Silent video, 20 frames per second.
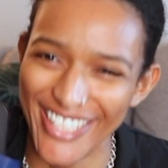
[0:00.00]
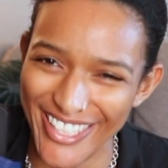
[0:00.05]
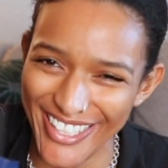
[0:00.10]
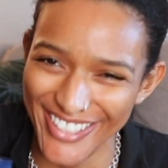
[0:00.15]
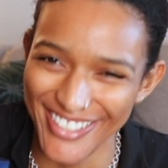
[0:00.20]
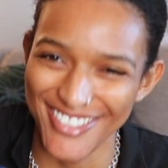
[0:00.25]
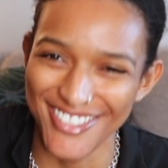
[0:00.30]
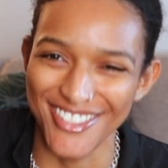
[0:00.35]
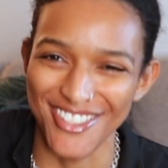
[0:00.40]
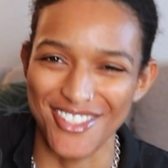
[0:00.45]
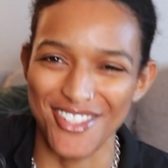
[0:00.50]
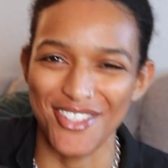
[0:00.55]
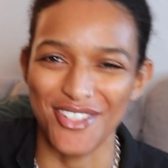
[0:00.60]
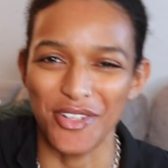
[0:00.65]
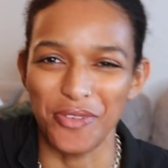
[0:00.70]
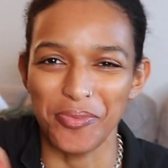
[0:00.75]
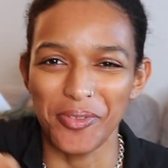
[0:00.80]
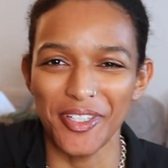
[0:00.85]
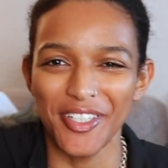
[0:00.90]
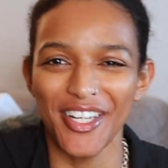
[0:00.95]
This looks
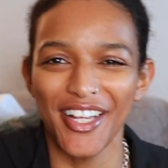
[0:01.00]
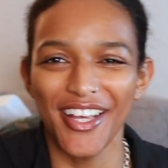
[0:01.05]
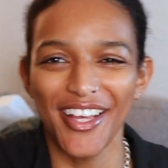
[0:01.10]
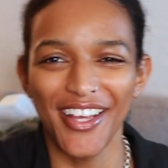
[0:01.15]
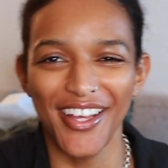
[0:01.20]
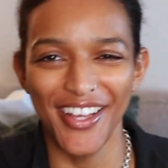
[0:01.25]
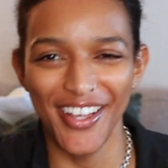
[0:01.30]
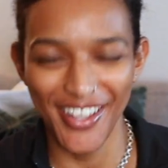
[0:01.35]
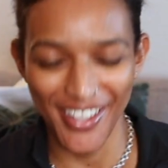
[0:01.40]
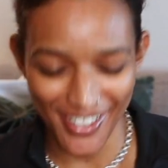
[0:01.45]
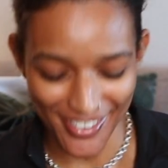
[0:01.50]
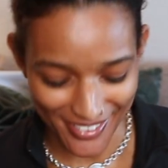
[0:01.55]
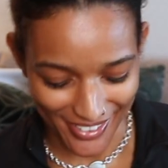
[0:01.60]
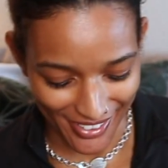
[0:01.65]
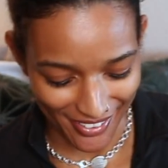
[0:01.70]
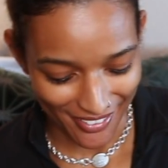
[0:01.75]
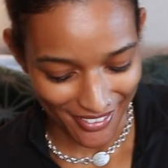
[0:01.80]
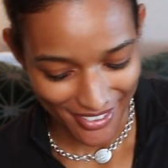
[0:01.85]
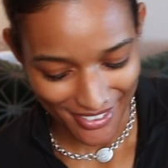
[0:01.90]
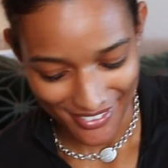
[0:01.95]
stupid.
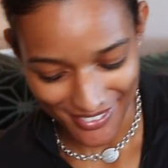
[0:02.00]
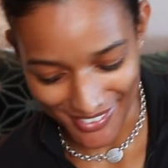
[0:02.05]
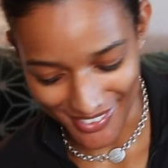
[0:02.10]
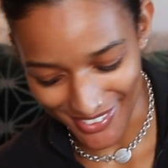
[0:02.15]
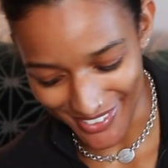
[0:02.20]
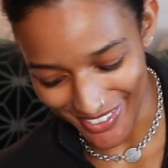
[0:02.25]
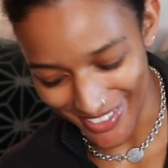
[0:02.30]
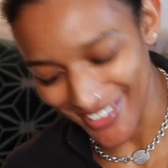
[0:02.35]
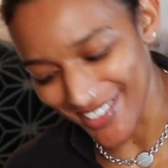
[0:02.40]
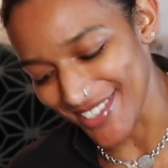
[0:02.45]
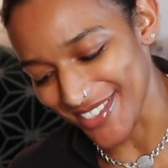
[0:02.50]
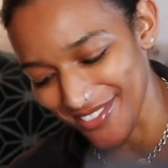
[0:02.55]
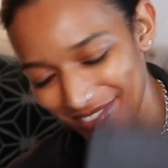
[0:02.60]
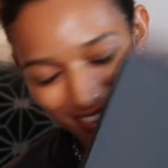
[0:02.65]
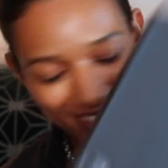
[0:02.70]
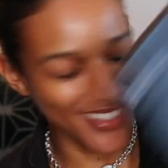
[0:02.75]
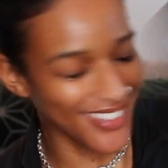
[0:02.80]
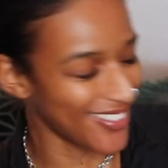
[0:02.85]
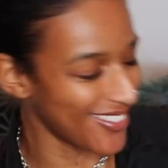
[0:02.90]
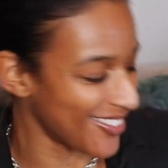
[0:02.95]
Okay, well, it doesn't
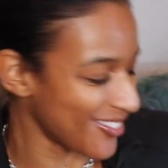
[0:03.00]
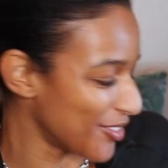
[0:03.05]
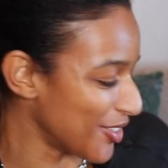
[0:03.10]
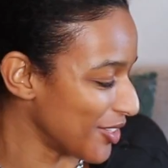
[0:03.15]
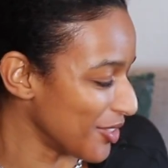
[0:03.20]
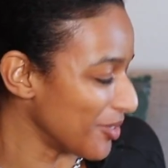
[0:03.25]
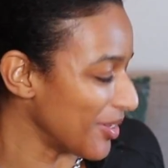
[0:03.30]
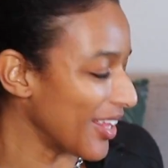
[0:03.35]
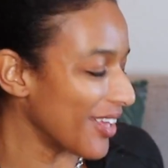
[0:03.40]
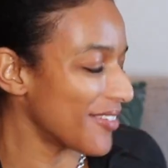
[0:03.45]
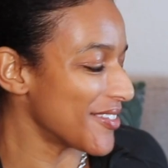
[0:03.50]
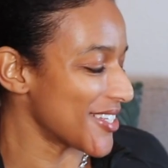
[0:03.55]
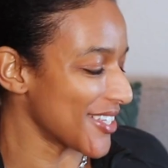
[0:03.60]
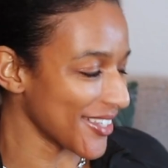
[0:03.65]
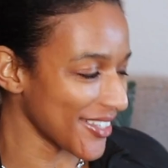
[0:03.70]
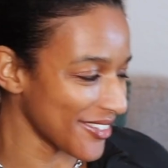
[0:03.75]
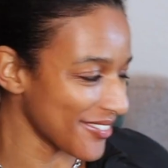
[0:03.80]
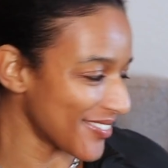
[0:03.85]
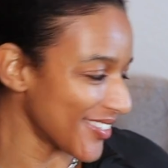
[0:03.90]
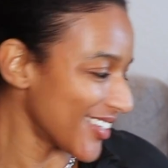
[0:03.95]
fit. We knew that wasn't
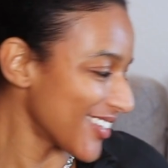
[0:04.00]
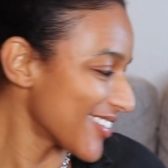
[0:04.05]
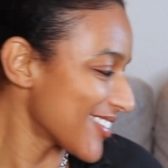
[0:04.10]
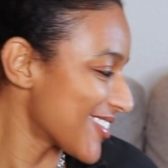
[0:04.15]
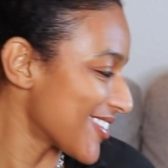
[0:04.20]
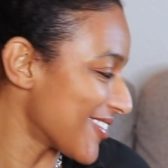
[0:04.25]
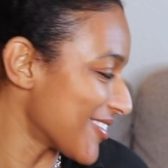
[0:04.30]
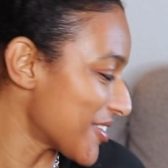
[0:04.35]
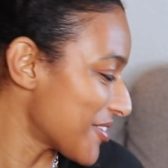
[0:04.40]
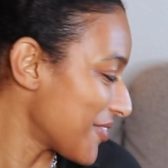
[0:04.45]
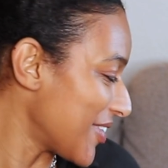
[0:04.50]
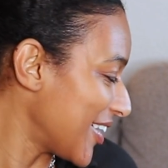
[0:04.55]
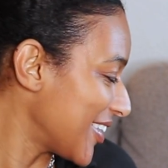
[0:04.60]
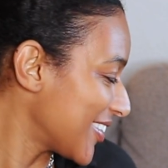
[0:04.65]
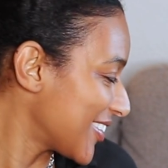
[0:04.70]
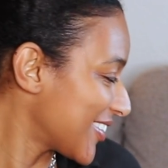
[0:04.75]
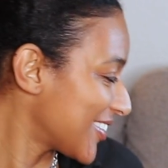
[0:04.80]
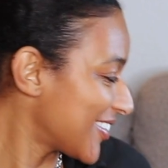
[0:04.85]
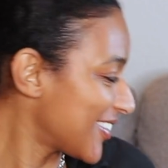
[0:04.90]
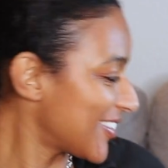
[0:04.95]
gonna fit, so it's fine.
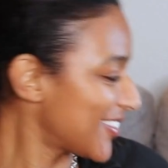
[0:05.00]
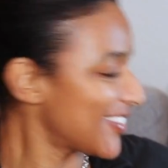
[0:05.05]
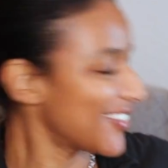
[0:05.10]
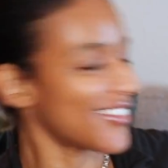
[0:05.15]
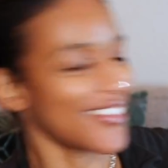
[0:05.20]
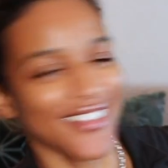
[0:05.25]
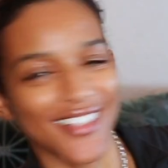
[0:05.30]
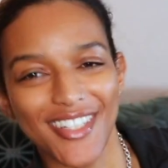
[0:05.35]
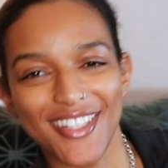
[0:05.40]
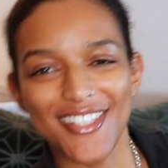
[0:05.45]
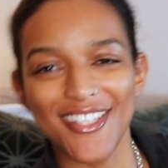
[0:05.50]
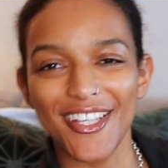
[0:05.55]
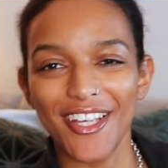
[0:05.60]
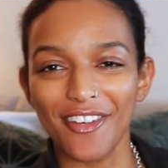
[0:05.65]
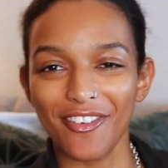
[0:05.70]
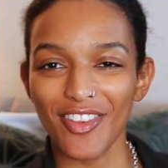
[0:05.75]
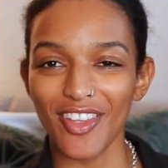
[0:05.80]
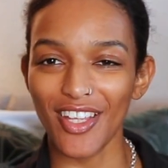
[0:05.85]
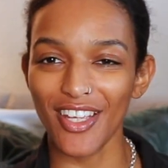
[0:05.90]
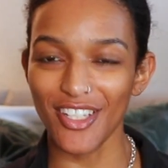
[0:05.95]
Let's see
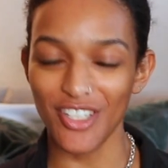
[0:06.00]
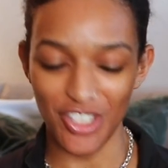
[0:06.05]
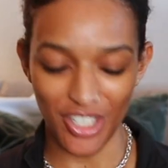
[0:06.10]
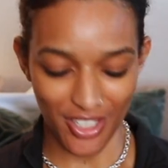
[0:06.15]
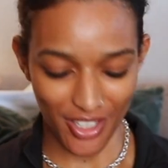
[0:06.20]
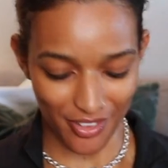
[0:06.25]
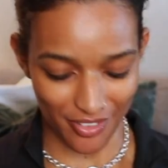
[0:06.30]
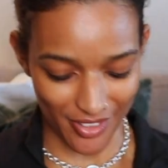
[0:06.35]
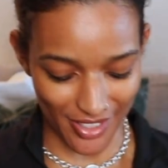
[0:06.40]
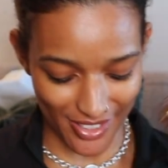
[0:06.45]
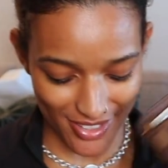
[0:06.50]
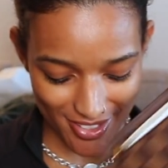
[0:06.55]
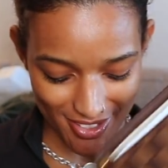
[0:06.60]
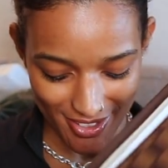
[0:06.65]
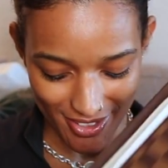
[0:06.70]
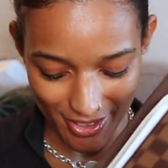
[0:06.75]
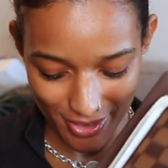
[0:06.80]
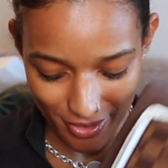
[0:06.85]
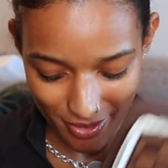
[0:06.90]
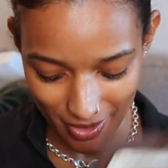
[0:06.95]
if the agenda fits
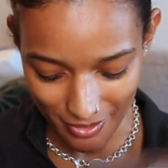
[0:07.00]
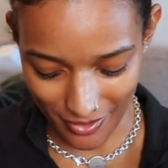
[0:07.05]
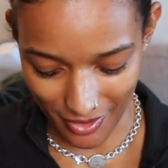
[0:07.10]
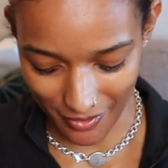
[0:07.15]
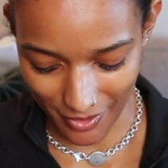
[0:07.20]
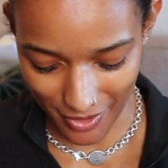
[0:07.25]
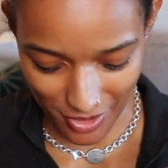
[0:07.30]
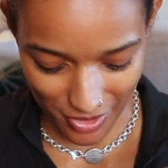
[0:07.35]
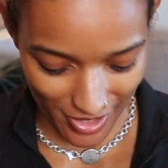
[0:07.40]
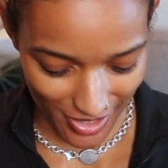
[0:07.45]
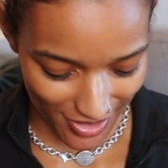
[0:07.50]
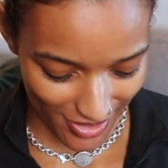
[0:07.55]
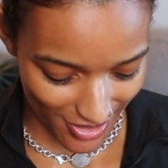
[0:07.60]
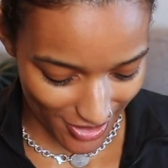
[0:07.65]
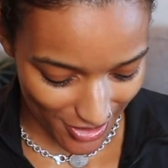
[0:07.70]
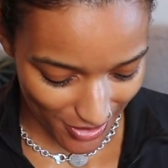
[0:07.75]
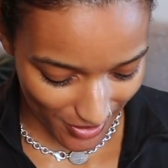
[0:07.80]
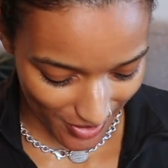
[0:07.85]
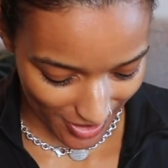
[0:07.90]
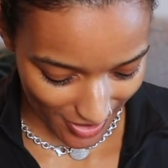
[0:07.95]
though. I've never tried
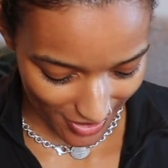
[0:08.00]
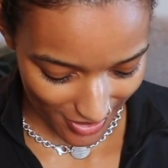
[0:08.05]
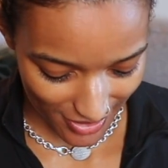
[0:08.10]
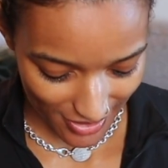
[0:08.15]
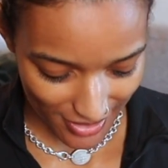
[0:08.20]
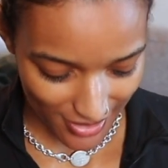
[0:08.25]
this one.